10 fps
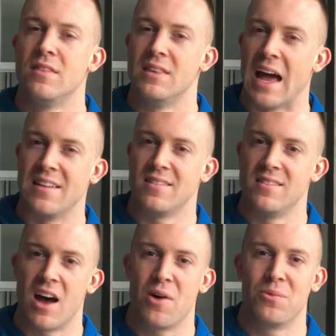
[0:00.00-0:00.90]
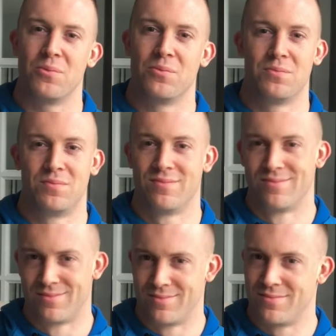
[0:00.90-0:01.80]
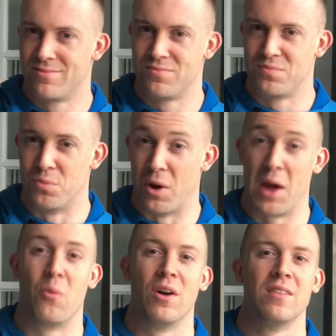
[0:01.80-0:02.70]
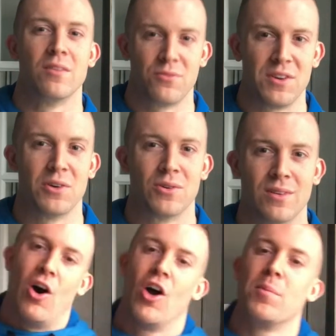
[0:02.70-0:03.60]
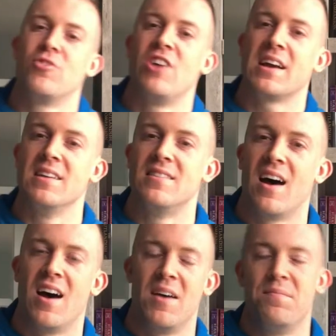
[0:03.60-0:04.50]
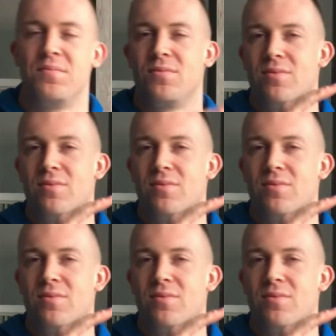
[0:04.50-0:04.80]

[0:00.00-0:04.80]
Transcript: That's not what I wanted to feel. Audible check-in time.